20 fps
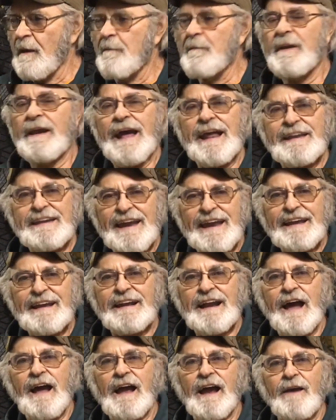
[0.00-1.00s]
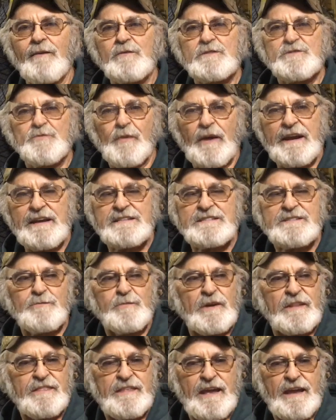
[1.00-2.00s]
But I dang it, I, I was raised
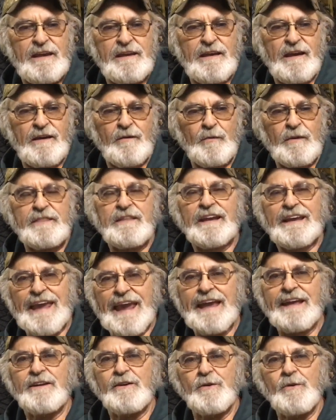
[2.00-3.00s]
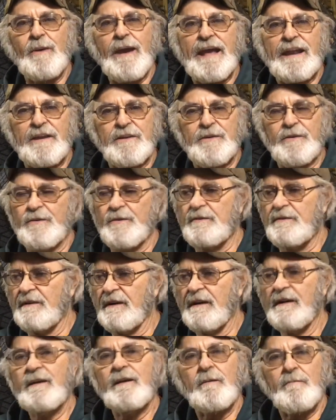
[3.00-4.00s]
with a uh, with a can-do attitude
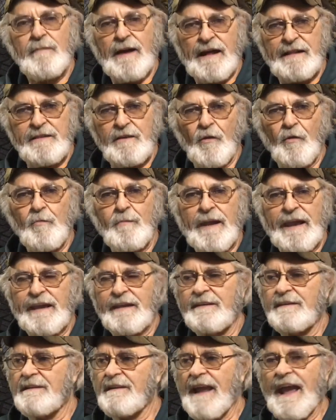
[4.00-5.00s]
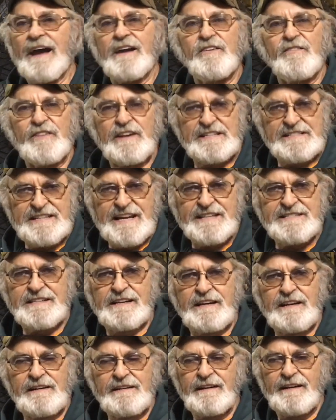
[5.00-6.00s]
by the old man out of
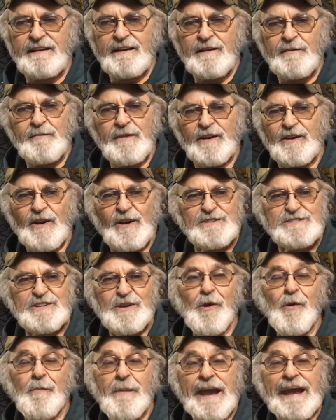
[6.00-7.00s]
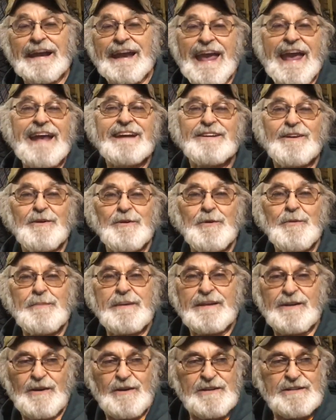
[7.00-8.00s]
necessity because the old man had to do
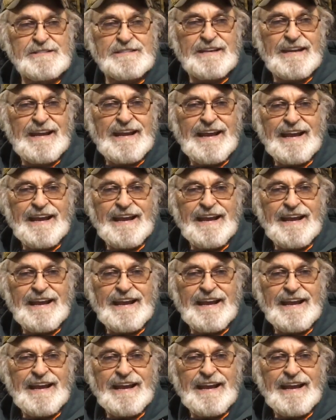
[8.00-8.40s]
because